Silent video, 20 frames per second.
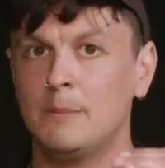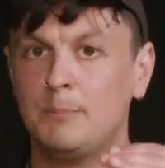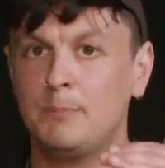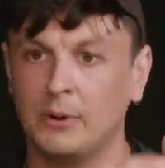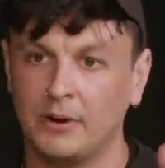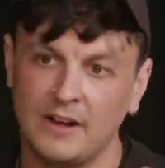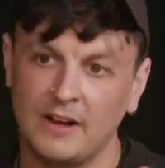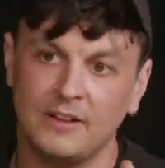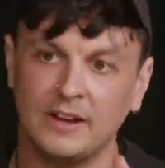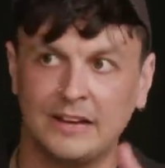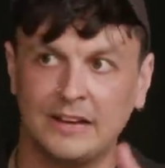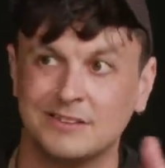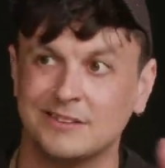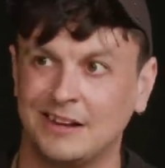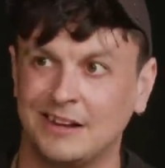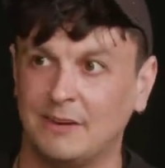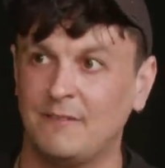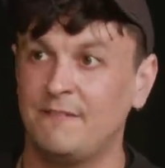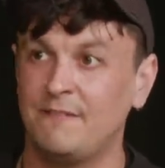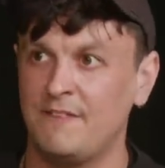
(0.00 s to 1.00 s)
but I think it's
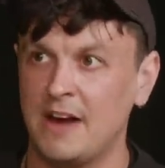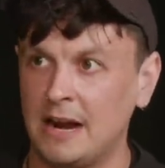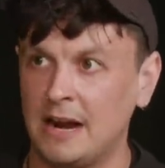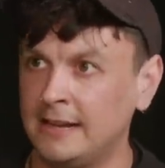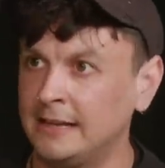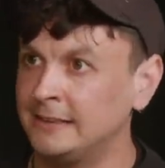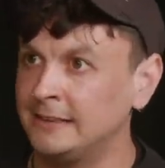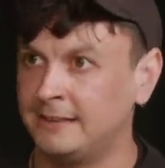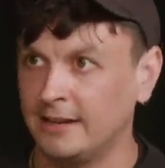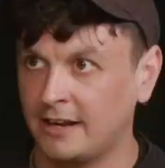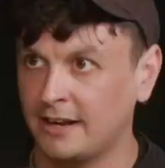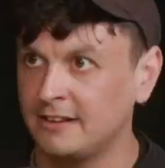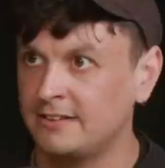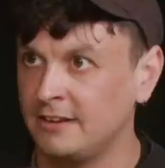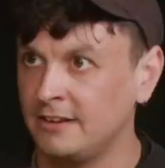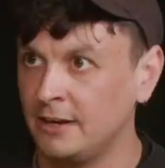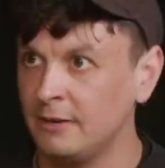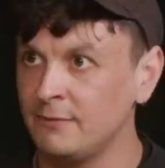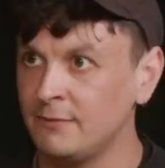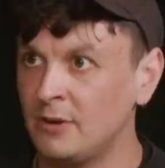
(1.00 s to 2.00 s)
like fairly
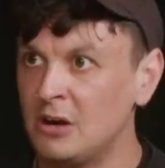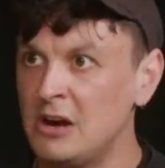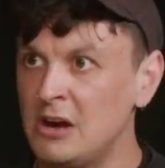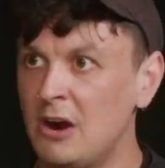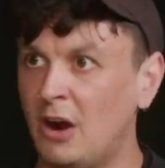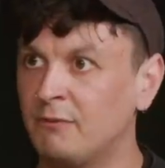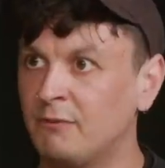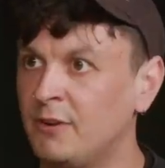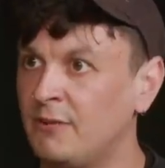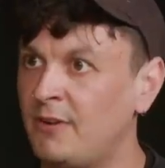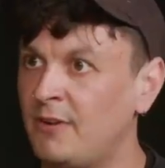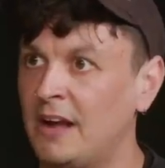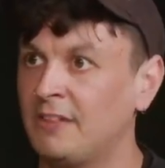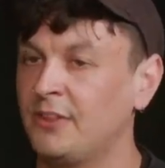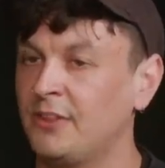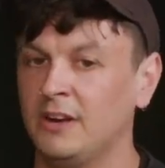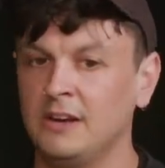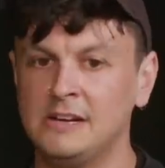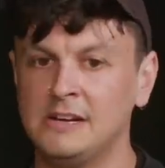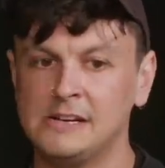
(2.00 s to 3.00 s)
indicative of the fact
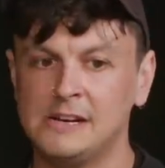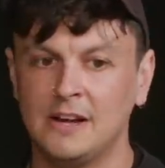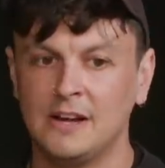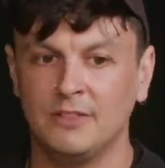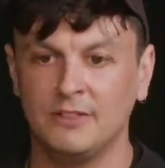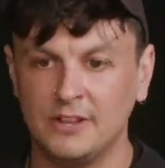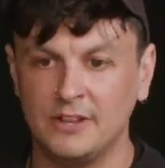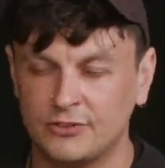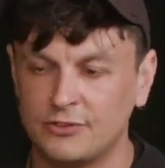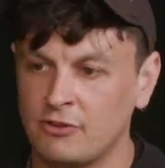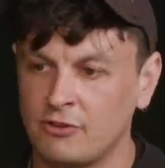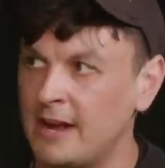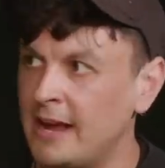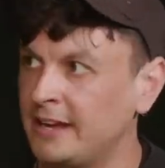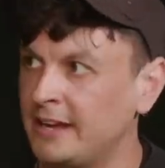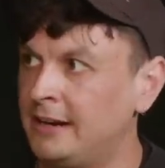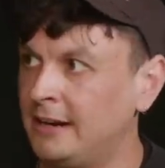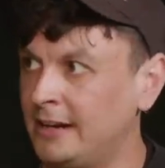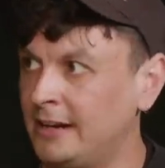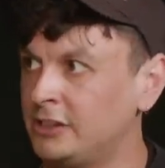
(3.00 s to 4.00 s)
that this
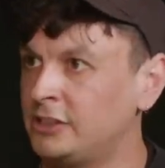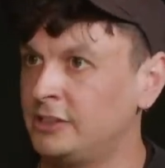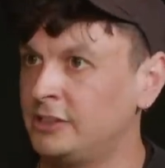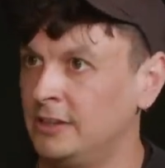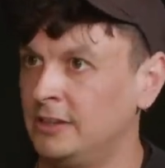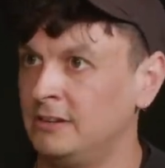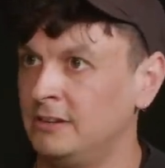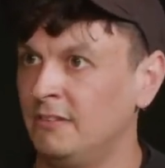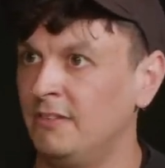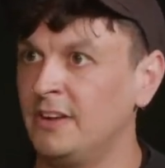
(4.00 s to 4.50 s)
triangulation,